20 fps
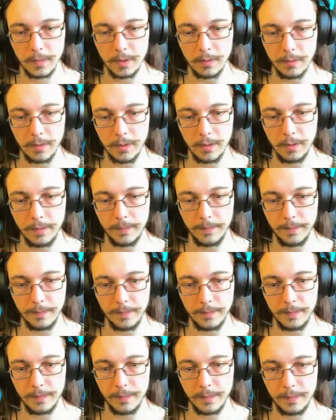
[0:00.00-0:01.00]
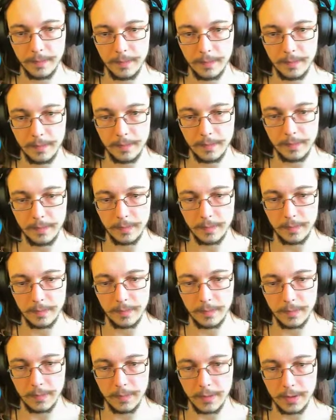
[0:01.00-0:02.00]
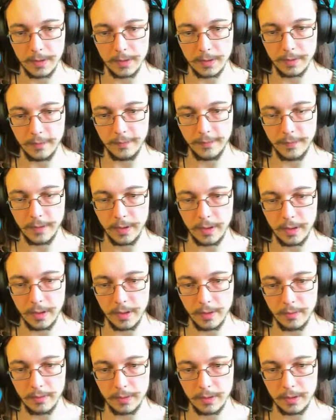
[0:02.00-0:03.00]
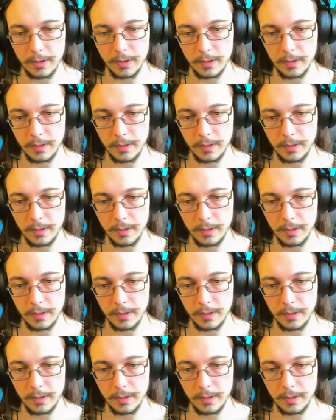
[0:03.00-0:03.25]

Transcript: Well, let's go find out